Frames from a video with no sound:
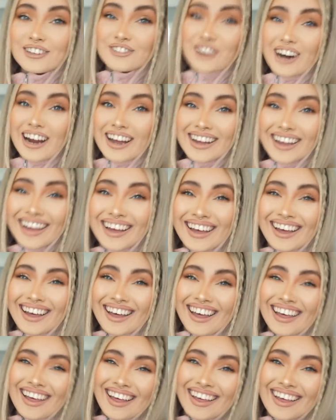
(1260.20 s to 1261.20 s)
right?
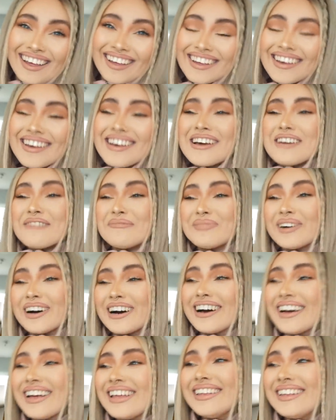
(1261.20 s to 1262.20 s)

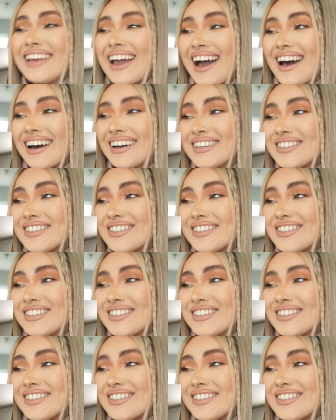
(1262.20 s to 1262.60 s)
But yeah,